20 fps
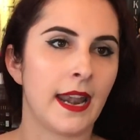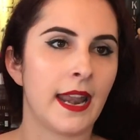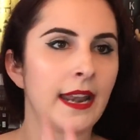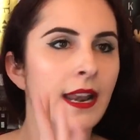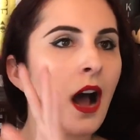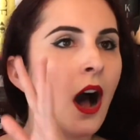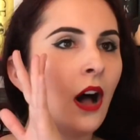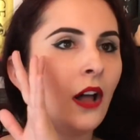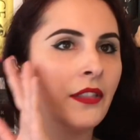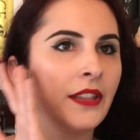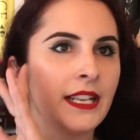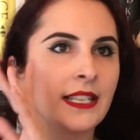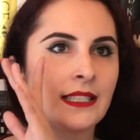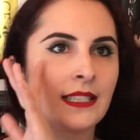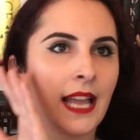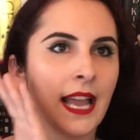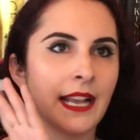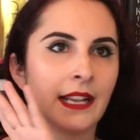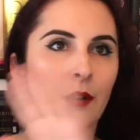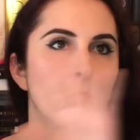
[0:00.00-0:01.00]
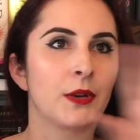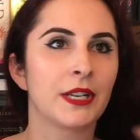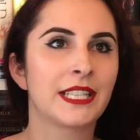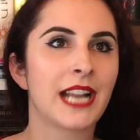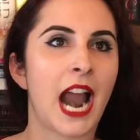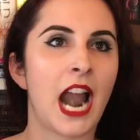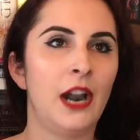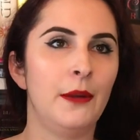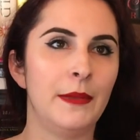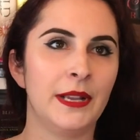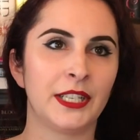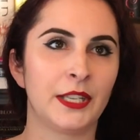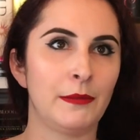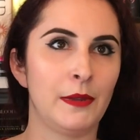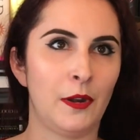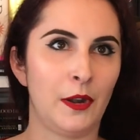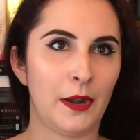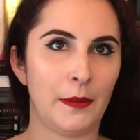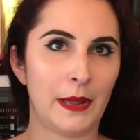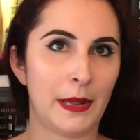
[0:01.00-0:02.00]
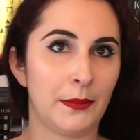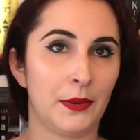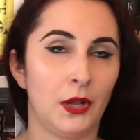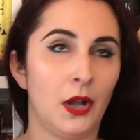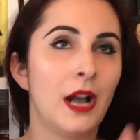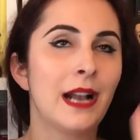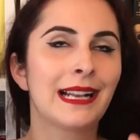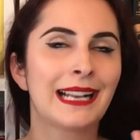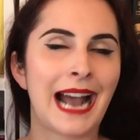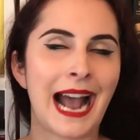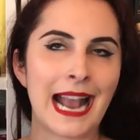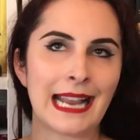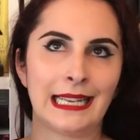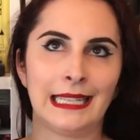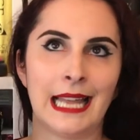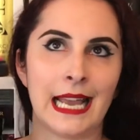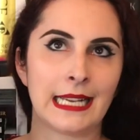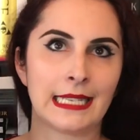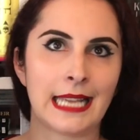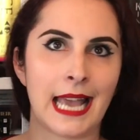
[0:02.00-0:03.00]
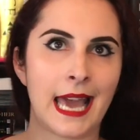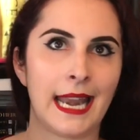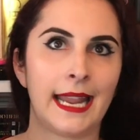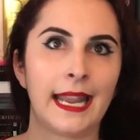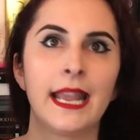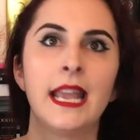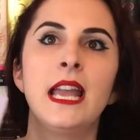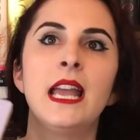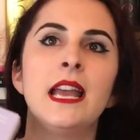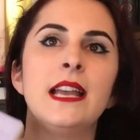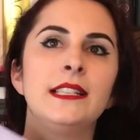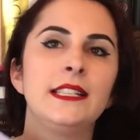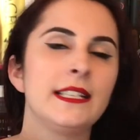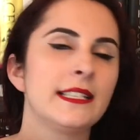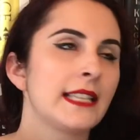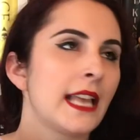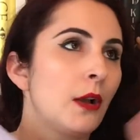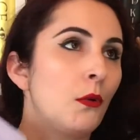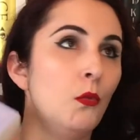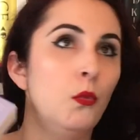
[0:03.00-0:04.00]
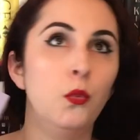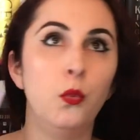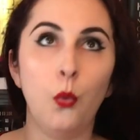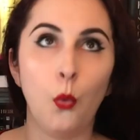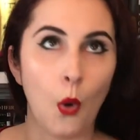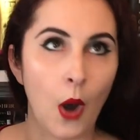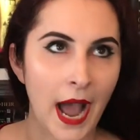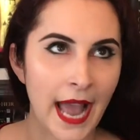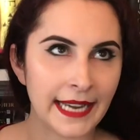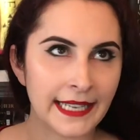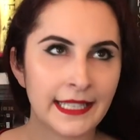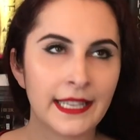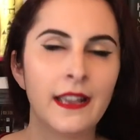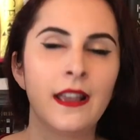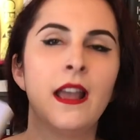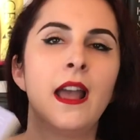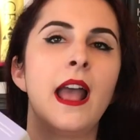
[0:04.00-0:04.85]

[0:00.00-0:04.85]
and all these like retirement community people kind of like Teddy. She's like, what?